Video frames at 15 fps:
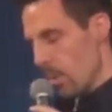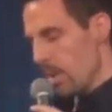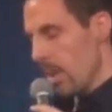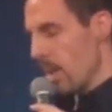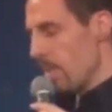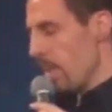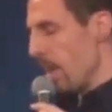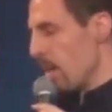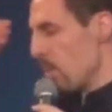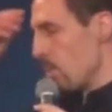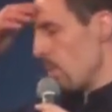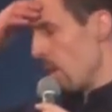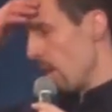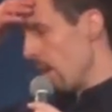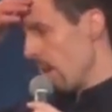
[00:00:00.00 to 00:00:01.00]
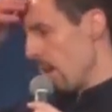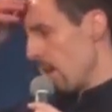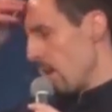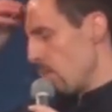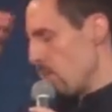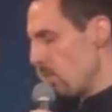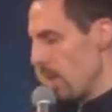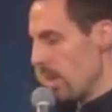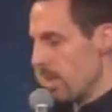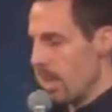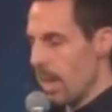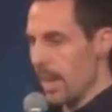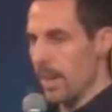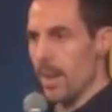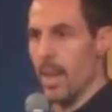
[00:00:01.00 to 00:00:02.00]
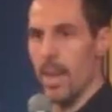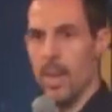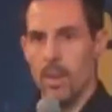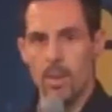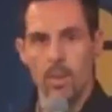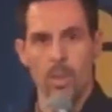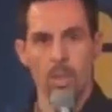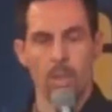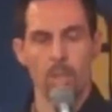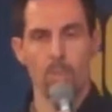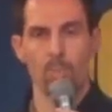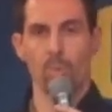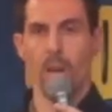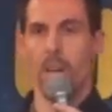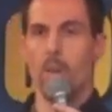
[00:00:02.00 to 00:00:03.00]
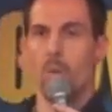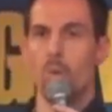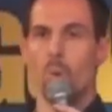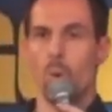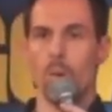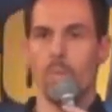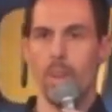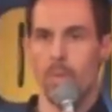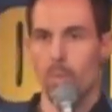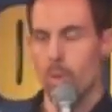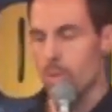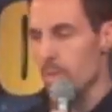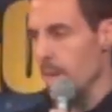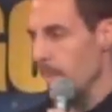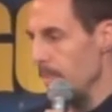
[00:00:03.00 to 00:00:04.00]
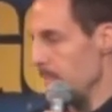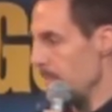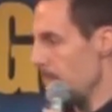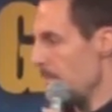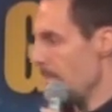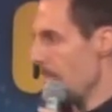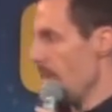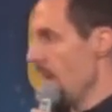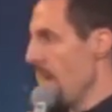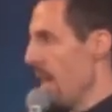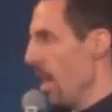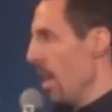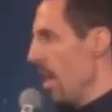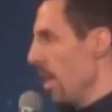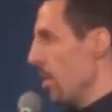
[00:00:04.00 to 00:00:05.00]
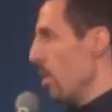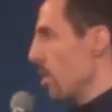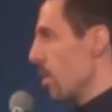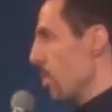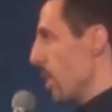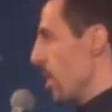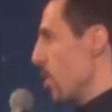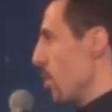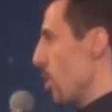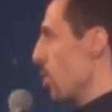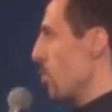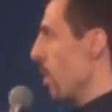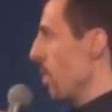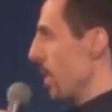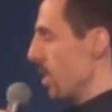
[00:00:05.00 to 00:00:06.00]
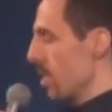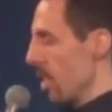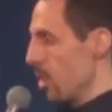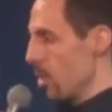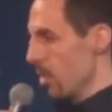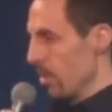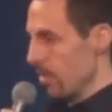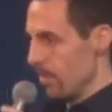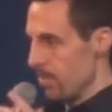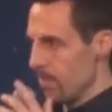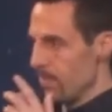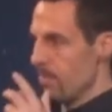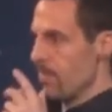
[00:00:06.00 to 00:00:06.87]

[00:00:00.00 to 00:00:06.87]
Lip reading: one night I'm at a red light, and this brand new Corvette rolls up. He looks at me and he starts revving his engine.